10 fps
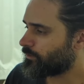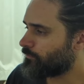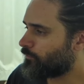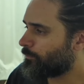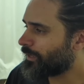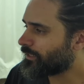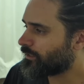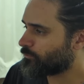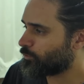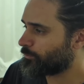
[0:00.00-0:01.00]
For back
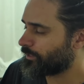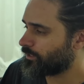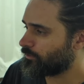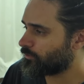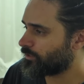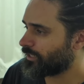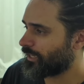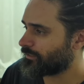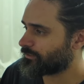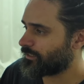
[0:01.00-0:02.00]
end, we'll be looking
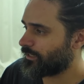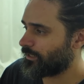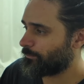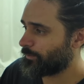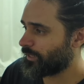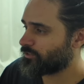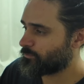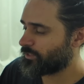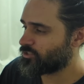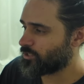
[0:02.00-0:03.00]
at
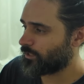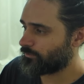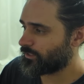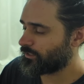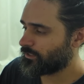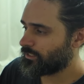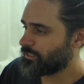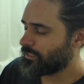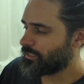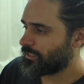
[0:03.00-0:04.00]
PHP, Java,
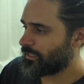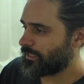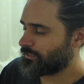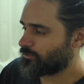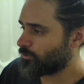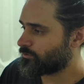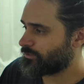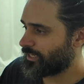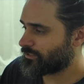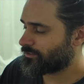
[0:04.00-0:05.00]

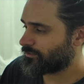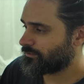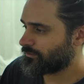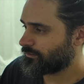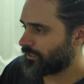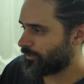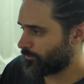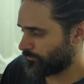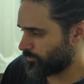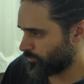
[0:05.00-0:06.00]
.NET, I don't know
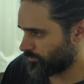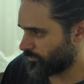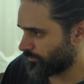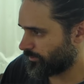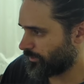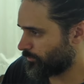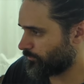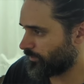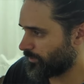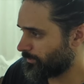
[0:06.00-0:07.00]
if you call it .NET or
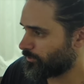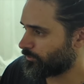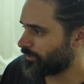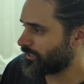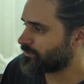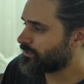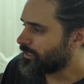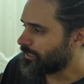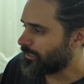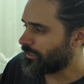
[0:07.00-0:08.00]
VB.NET,
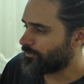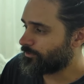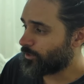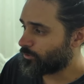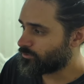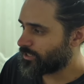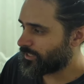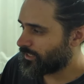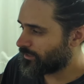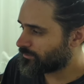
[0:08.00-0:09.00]

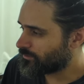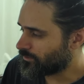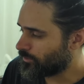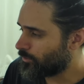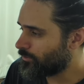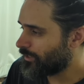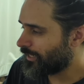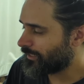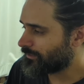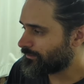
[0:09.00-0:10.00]
Node.js,
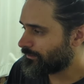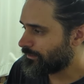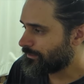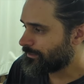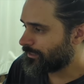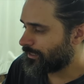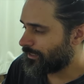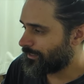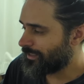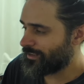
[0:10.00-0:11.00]
Golang,
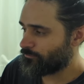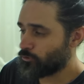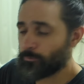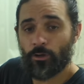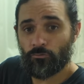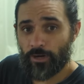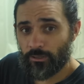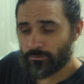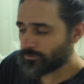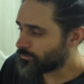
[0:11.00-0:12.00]
and Ruby on
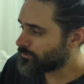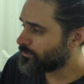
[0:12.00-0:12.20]
Rails.